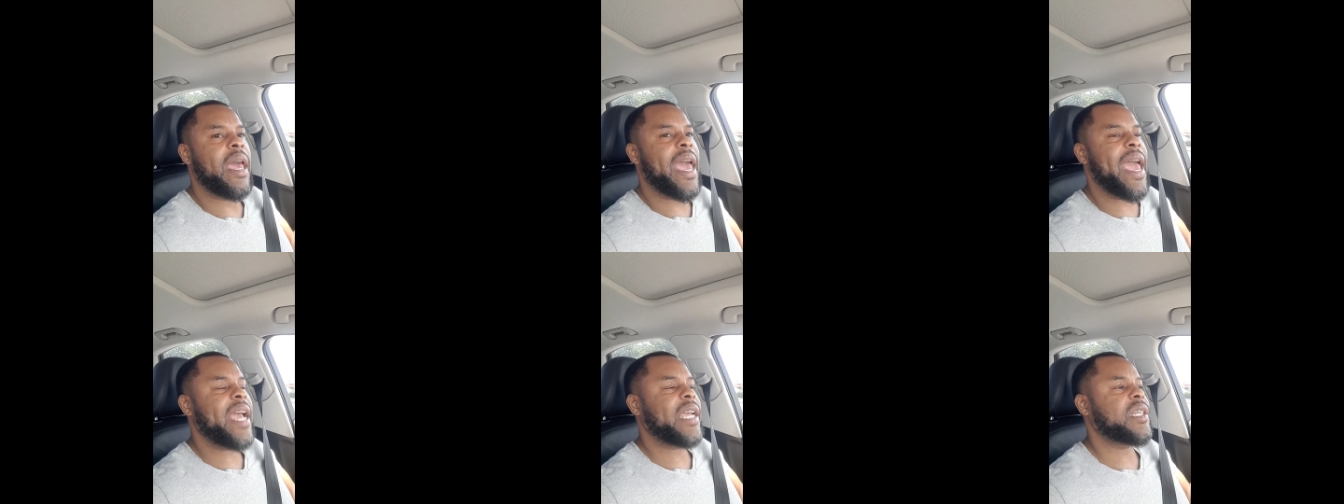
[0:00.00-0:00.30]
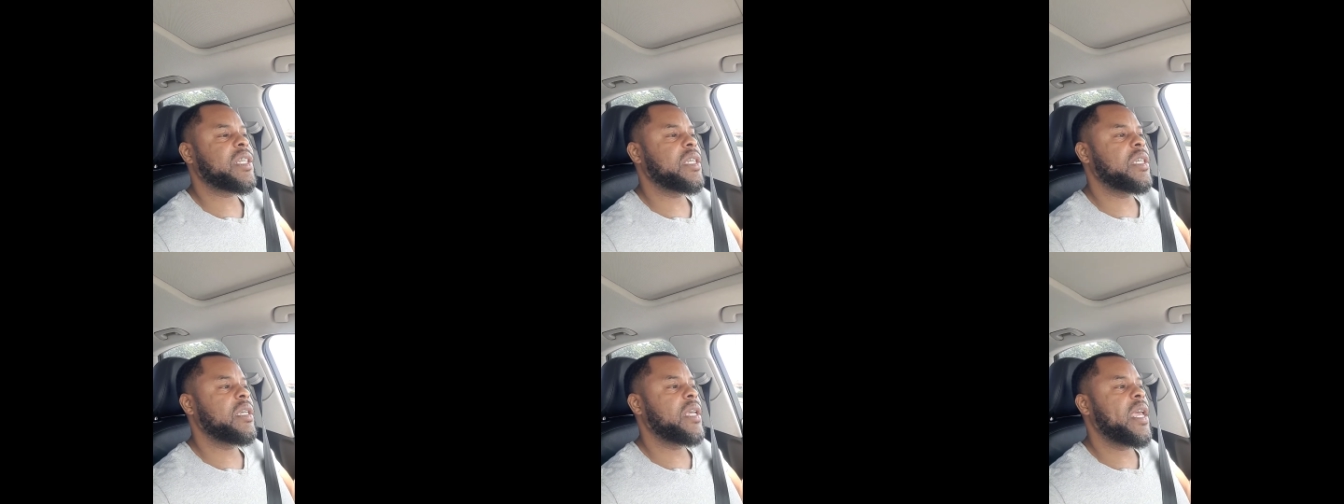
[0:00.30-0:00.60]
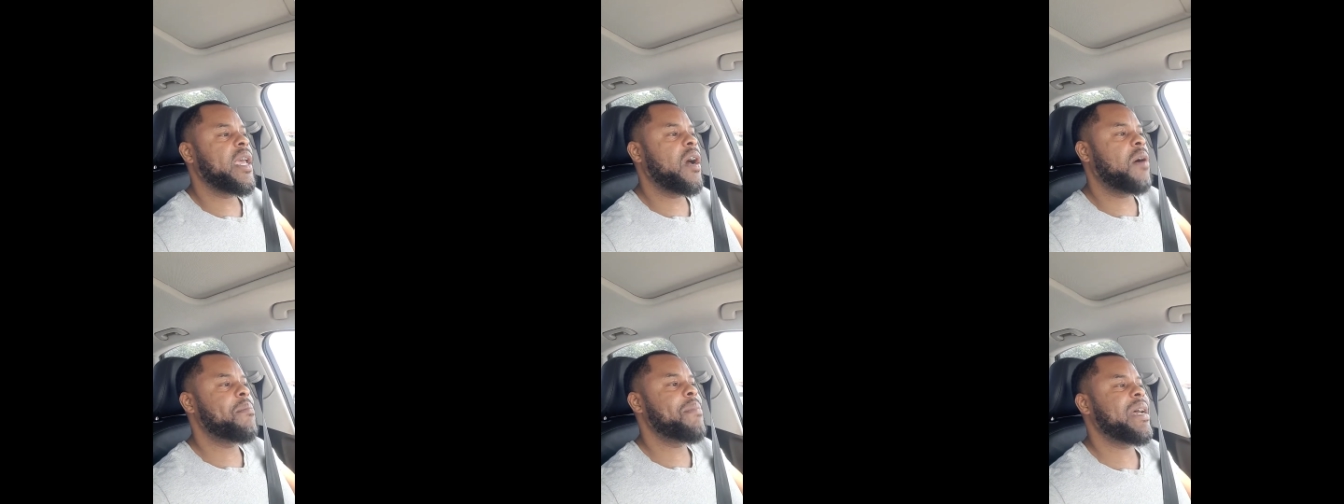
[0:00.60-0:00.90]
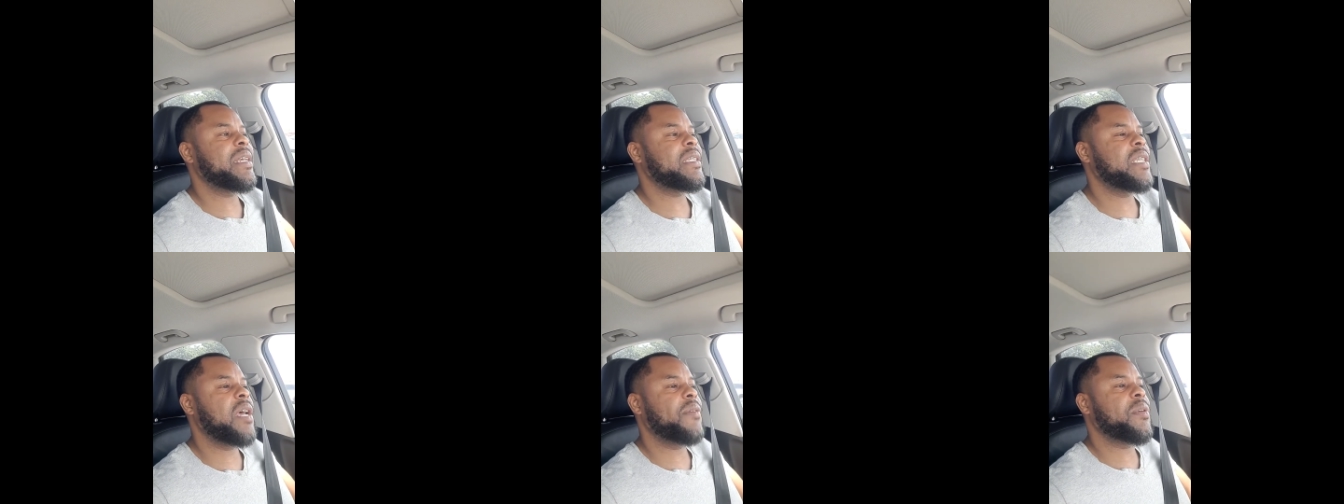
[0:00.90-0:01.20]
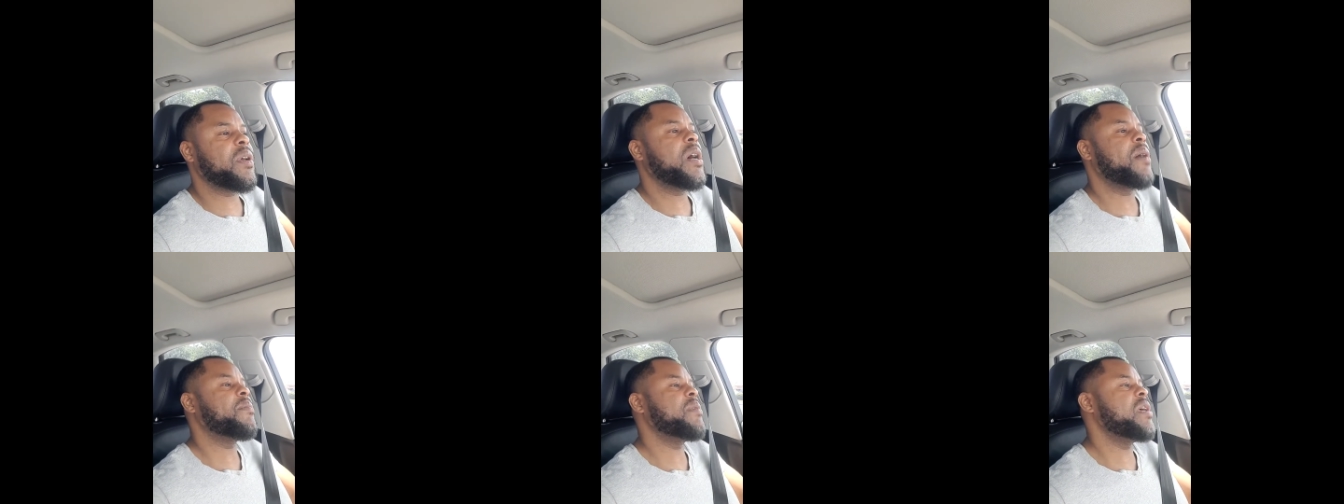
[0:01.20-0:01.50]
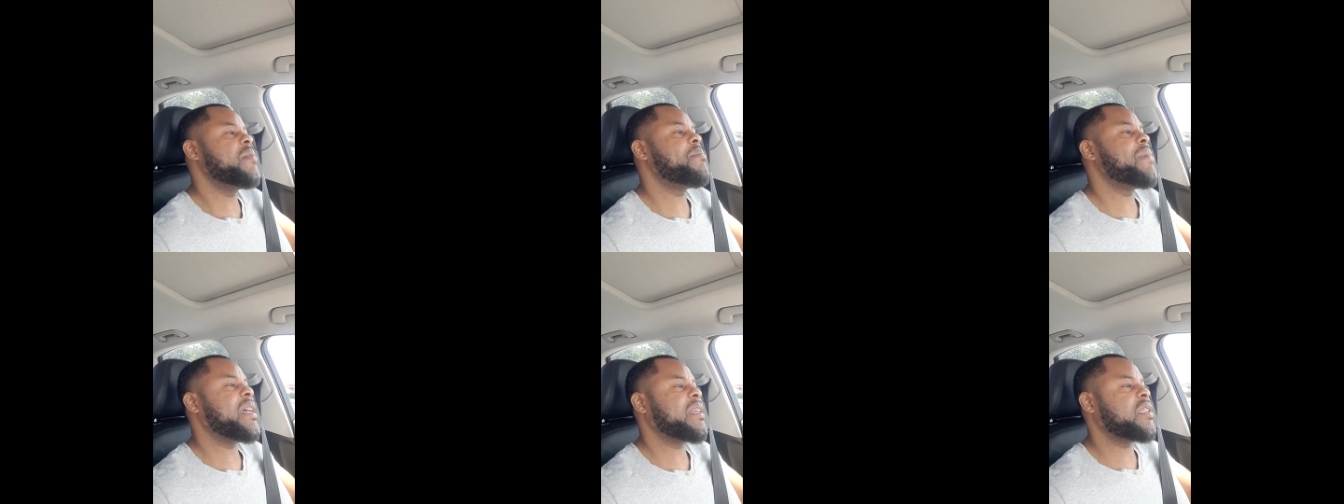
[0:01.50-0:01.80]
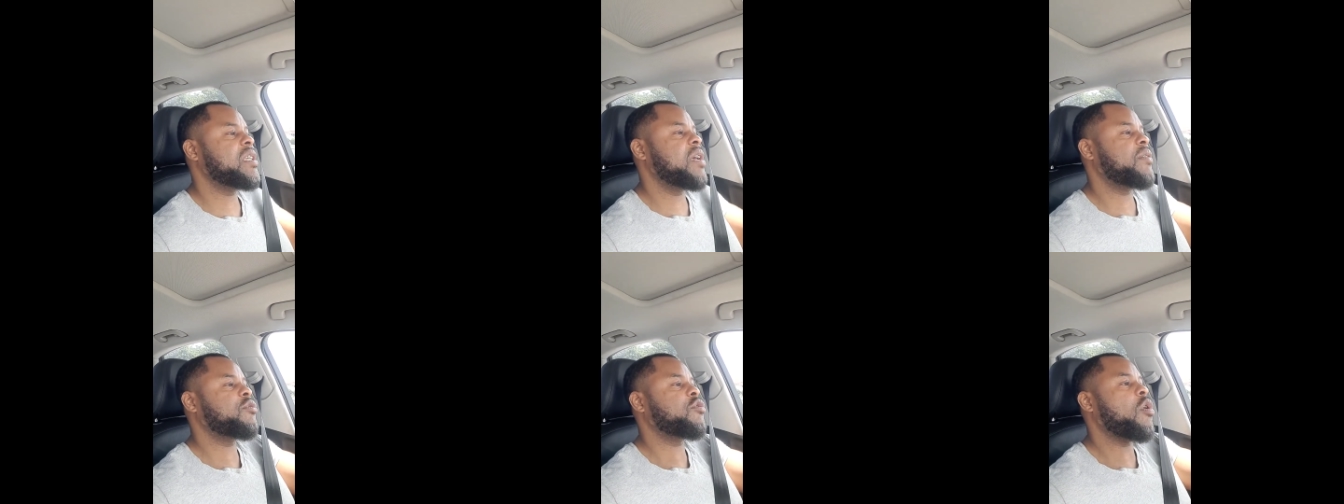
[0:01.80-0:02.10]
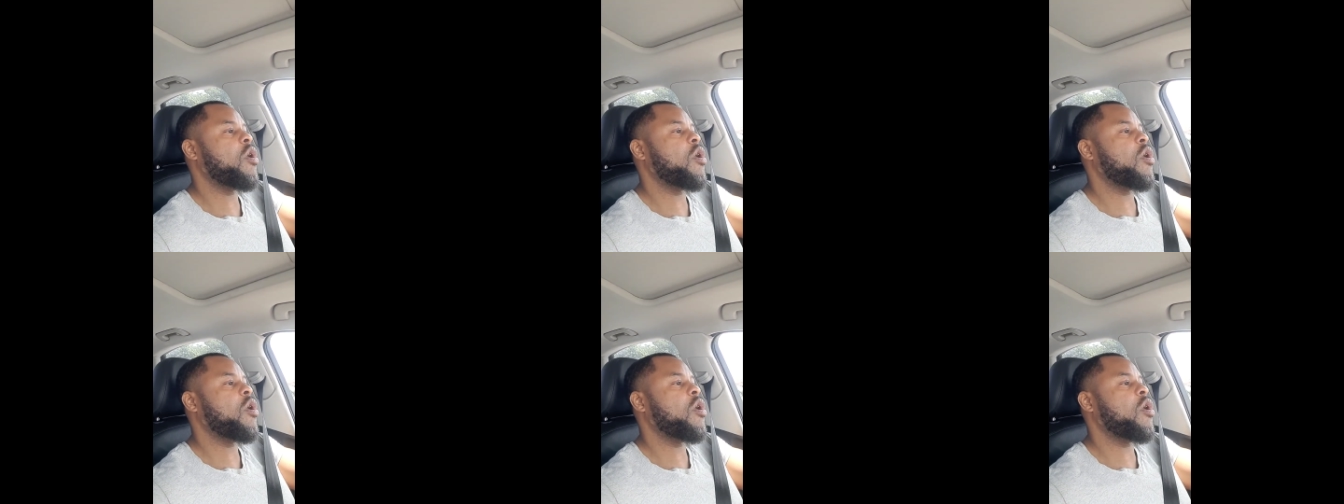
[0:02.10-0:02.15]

actually help myself and uplift myself.